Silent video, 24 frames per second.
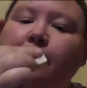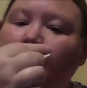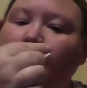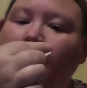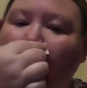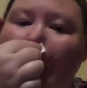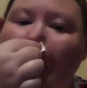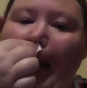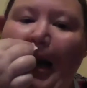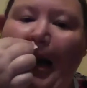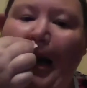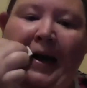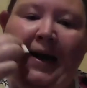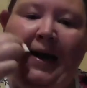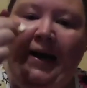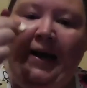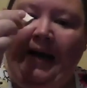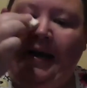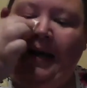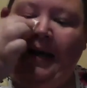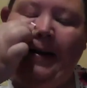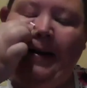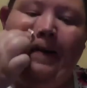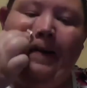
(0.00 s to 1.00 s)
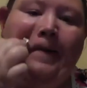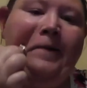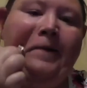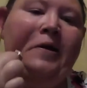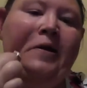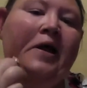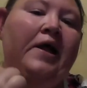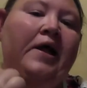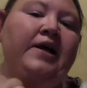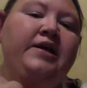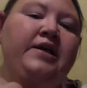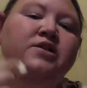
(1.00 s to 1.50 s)
blended
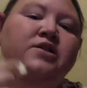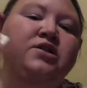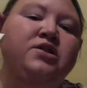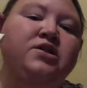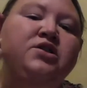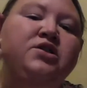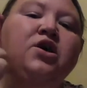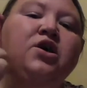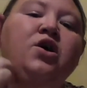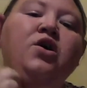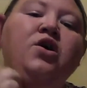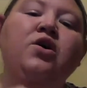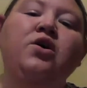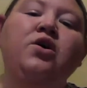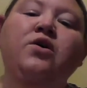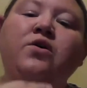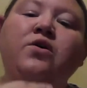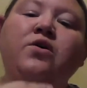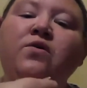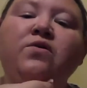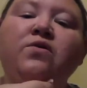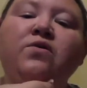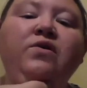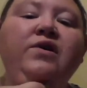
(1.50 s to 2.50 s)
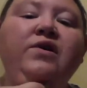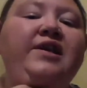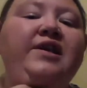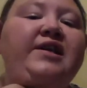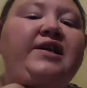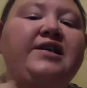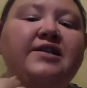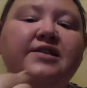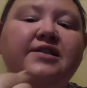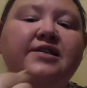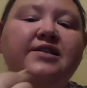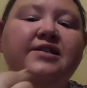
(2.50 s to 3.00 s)
like so, and
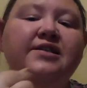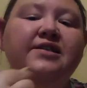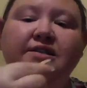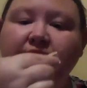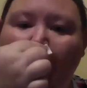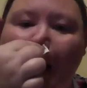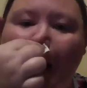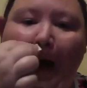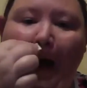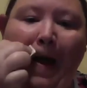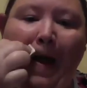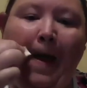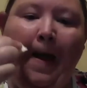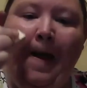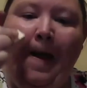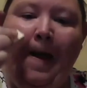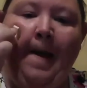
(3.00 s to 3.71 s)
it's not